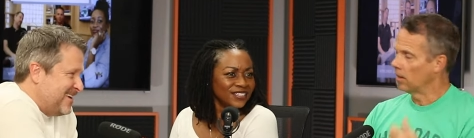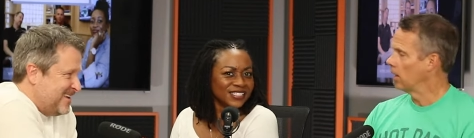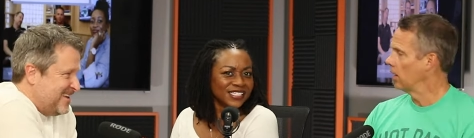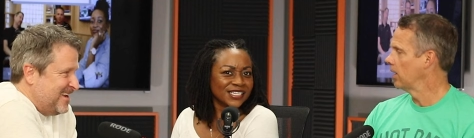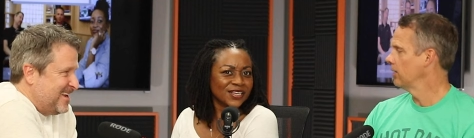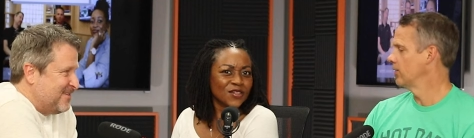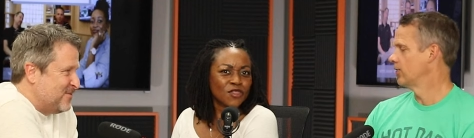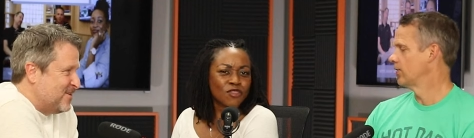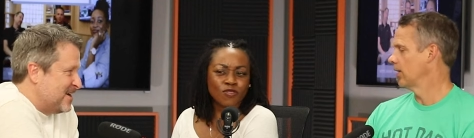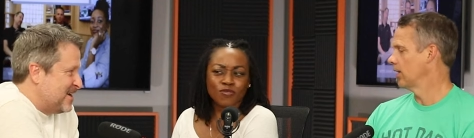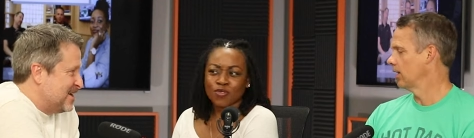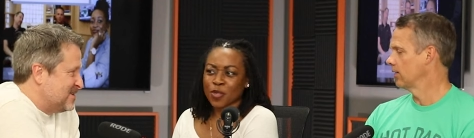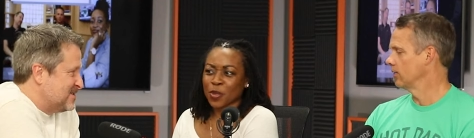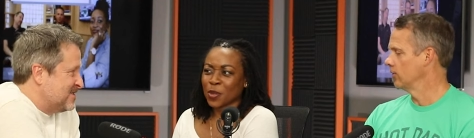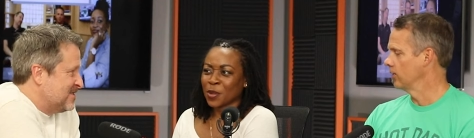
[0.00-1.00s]
Speaker 1: I just said that
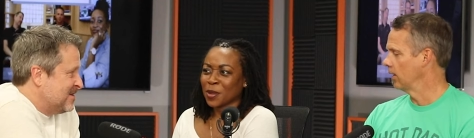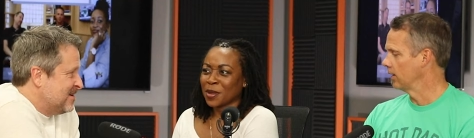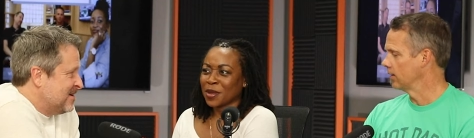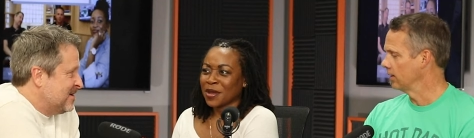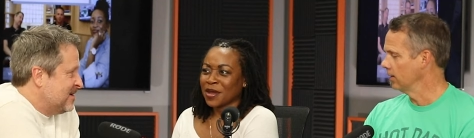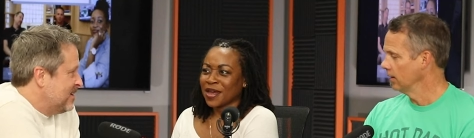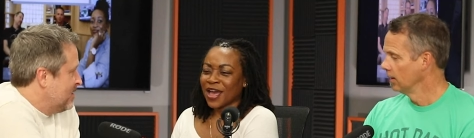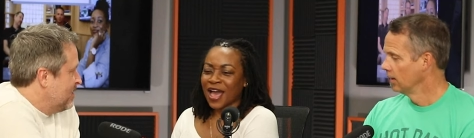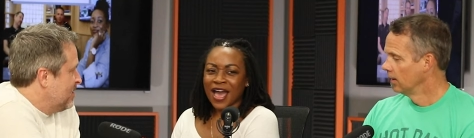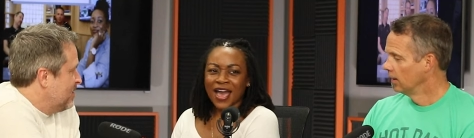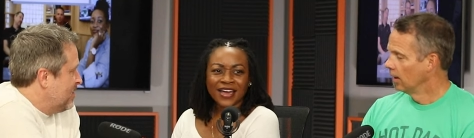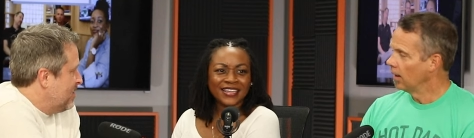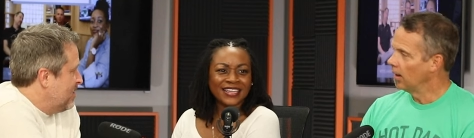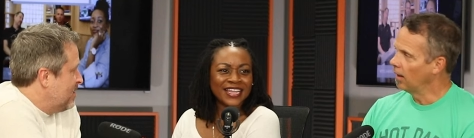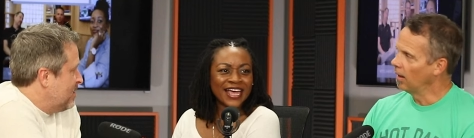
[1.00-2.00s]
because you liked it. I uh,
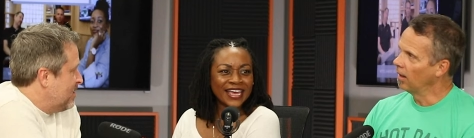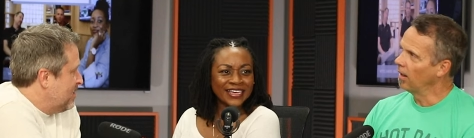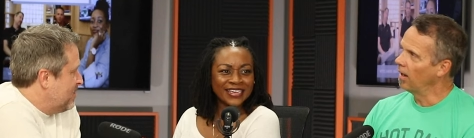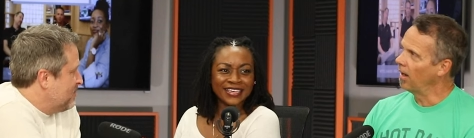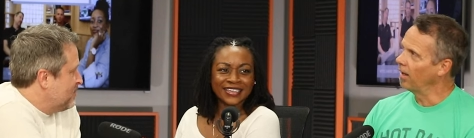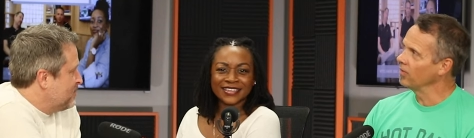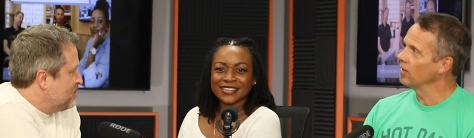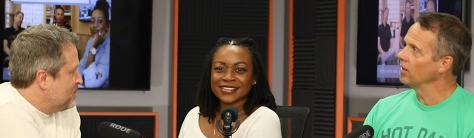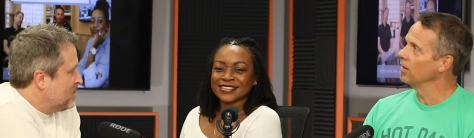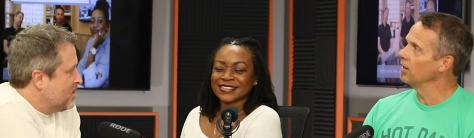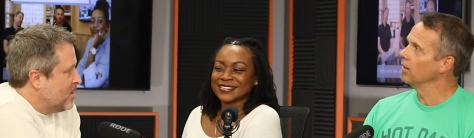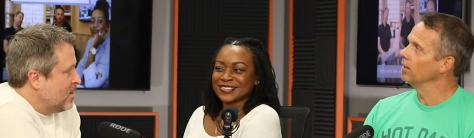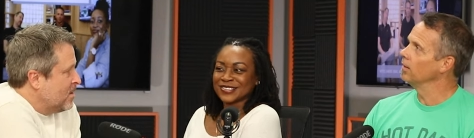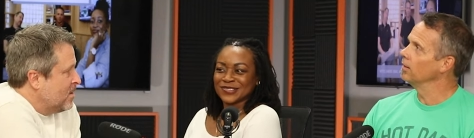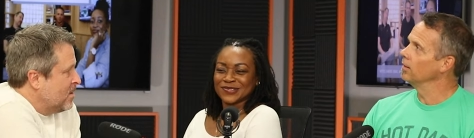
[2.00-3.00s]
like uh, it. I think
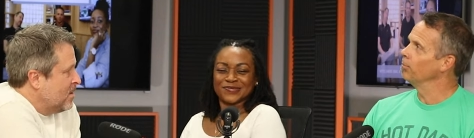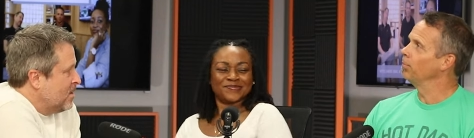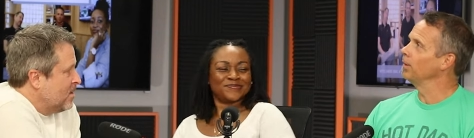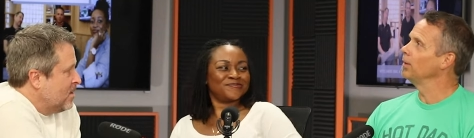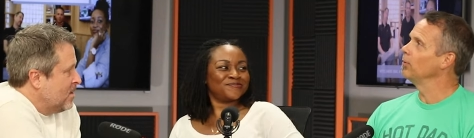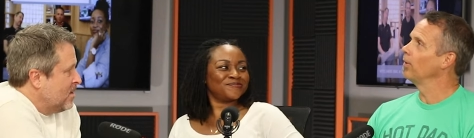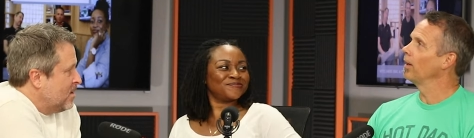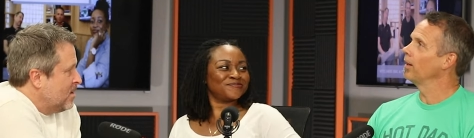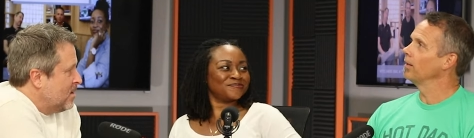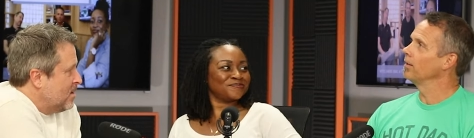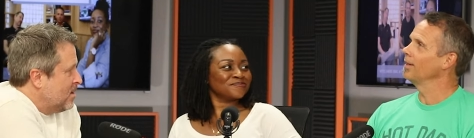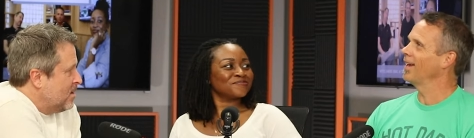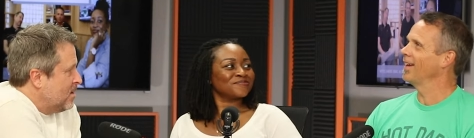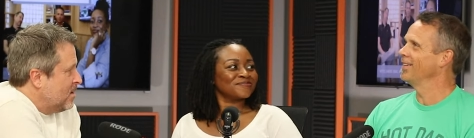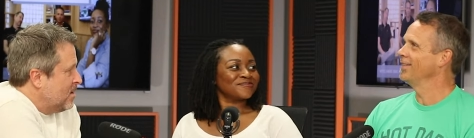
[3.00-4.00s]
be ready.
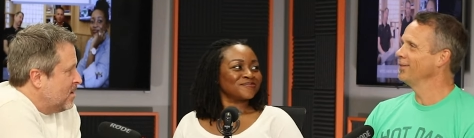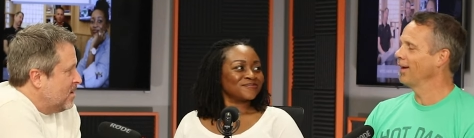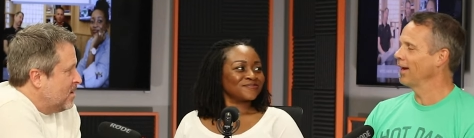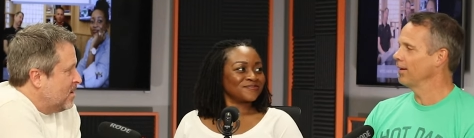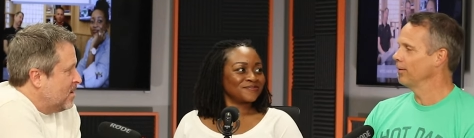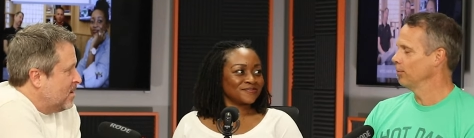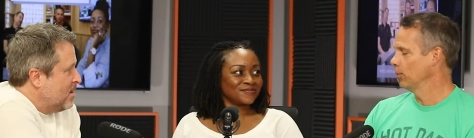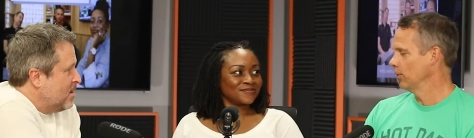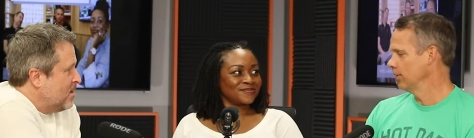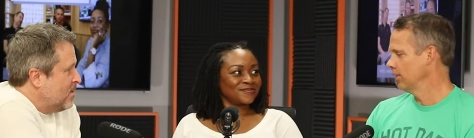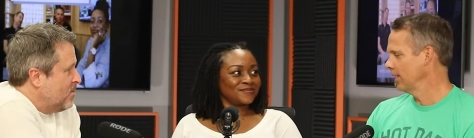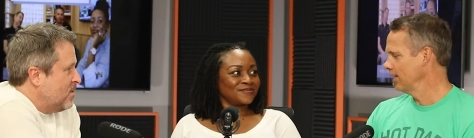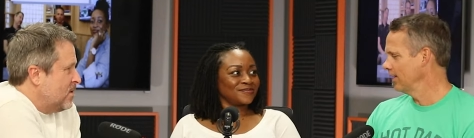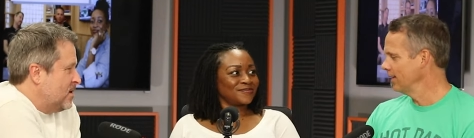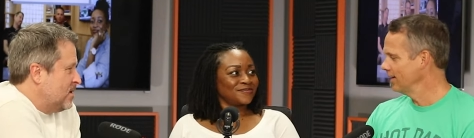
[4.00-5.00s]
Yeah, you got it. Well, that,
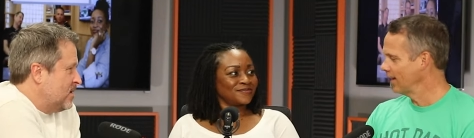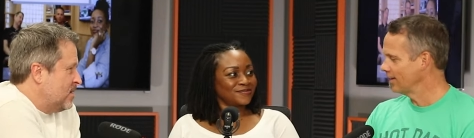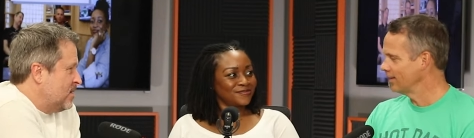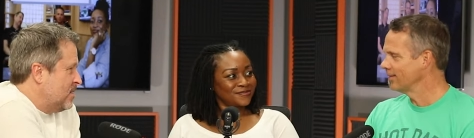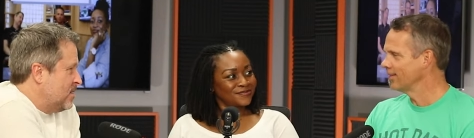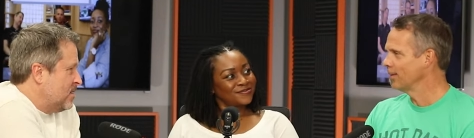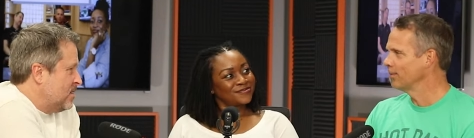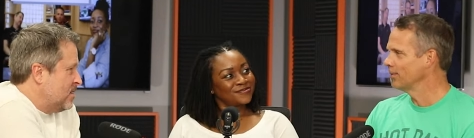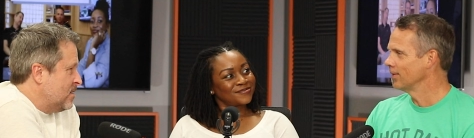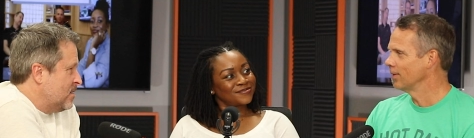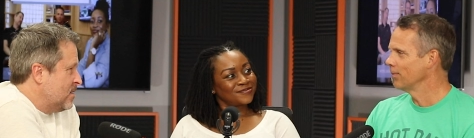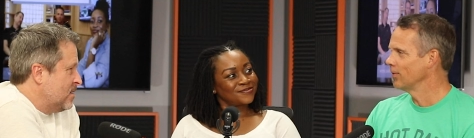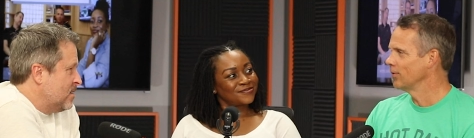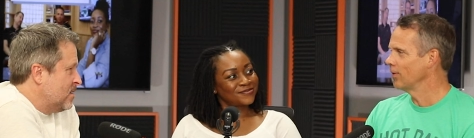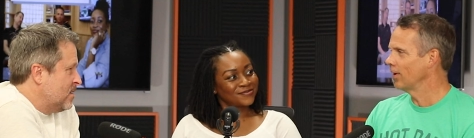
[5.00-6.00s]
well, isn't you, that the same as number
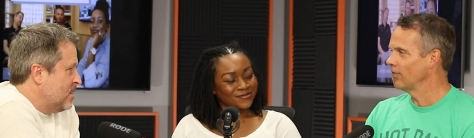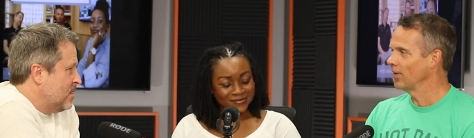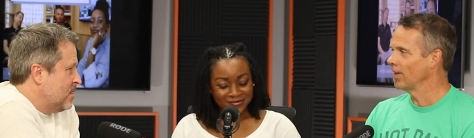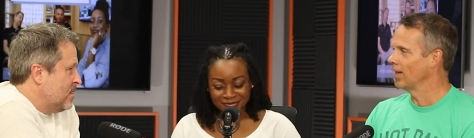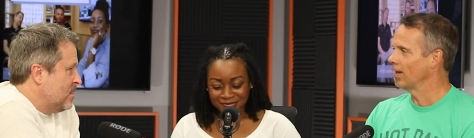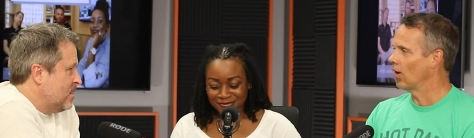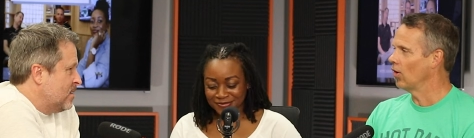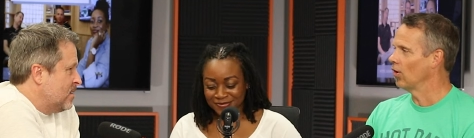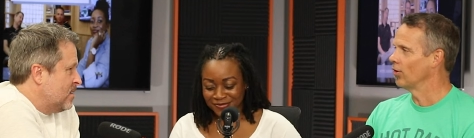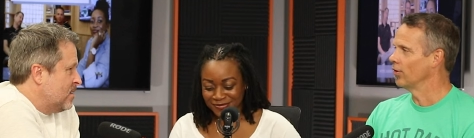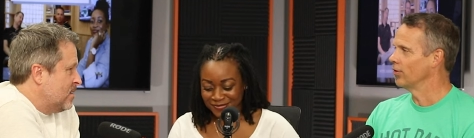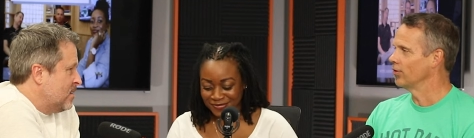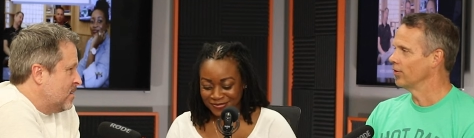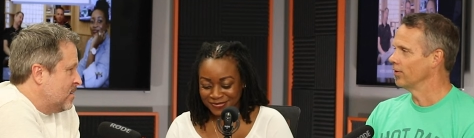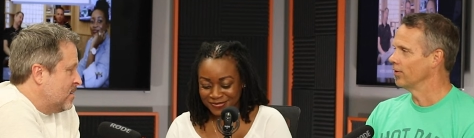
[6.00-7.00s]
two? I feel like all hers
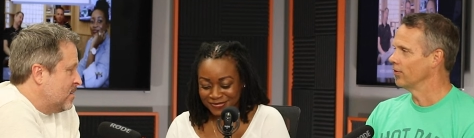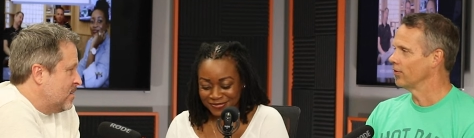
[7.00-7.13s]
are the